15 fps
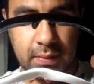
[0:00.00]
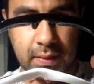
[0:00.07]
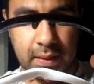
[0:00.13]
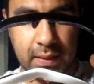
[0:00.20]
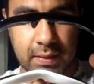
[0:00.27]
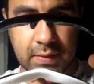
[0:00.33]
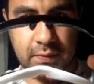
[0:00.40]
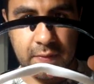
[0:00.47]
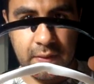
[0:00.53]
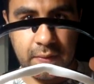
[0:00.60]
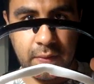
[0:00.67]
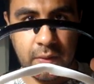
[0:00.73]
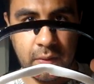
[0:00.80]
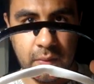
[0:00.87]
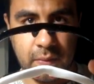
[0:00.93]
that is
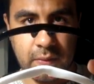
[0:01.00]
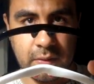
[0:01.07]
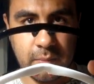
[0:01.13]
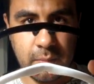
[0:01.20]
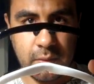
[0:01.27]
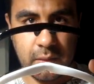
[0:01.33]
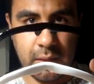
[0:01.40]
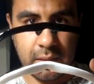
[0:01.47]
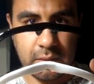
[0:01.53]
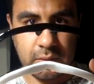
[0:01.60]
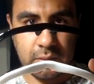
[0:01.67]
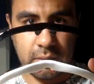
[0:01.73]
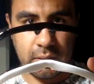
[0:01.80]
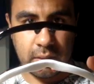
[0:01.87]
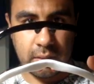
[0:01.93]
very noticeable
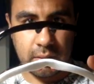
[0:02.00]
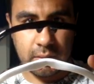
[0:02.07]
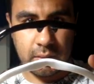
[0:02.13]
actually.